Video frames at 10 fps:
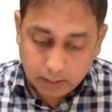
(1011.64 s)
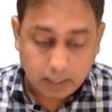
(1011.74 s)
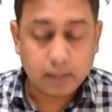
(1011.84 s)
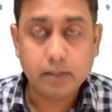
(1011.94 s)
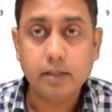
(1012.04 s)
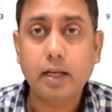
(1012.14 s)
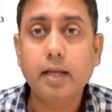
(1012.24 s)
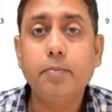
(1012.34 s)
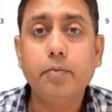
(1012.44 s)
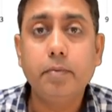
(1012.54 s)
and the
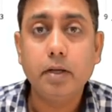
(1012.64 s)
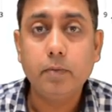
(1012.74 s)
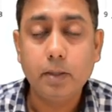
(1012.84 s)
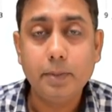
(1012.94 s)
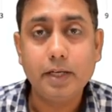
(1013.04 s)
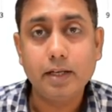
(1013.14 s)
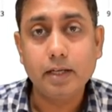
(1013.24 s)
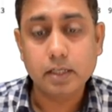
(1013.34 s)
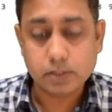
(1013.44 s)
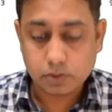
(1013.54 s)
time will be
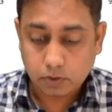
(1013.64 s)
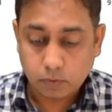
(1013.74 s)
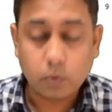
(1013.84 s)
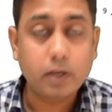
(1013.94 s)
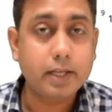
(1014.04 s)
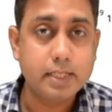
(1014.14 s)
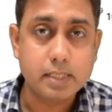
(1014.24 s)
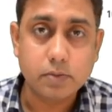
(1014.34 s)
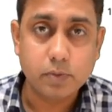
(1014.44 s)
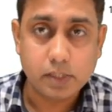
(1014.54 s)
telling us on what
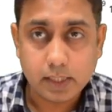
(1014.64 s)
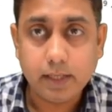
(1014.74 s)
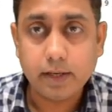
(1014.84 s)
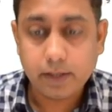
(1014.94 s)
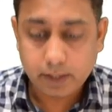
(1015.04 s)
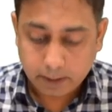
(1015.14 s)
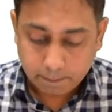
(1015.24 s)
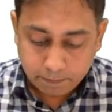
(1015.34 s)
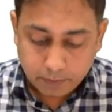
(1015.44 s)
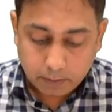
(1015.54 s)
cases we see in India.
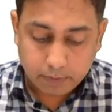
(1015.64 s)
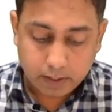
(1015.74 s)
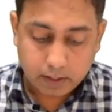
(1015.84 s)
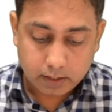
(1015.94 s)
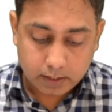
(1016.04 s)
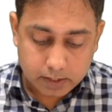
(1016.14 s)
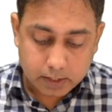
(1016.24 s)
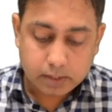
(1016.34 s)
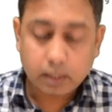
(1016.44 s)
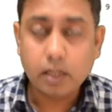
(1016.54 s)
But this
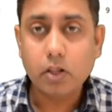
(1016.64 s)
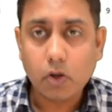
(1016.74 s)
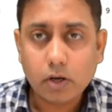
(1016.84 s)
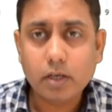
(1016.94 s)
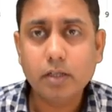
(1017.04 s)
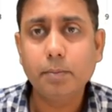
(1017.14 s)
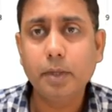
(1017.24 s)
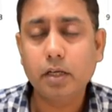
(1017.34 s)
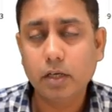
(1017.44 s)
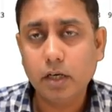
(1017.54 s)
is a
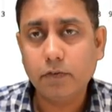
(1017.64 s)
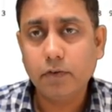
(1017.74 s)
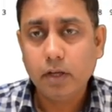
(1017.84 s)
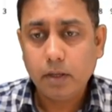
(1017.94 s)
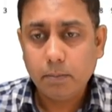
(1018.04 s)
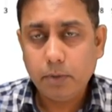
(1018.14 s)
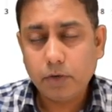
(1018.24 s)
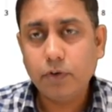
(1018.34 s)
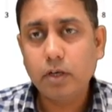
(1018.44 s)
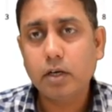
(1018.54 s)
logarithmic curve,
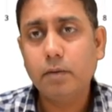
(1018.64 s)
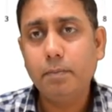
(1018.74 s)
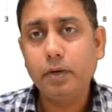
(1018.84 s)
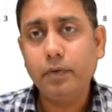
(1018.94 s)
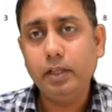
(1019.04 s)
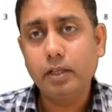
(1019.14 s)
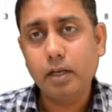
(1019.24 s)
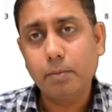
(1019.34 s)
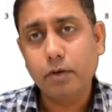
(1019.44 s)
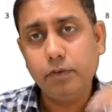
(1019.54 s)
beautiful curve between the
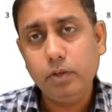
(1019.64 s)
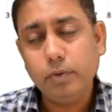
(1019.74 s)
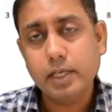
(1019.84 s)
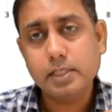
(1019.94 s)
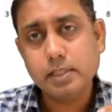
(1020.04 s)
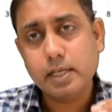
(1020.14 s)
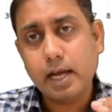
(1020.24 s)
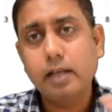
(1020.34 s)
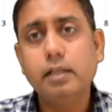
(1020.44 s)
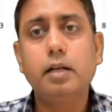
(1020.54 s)
number of new cases and the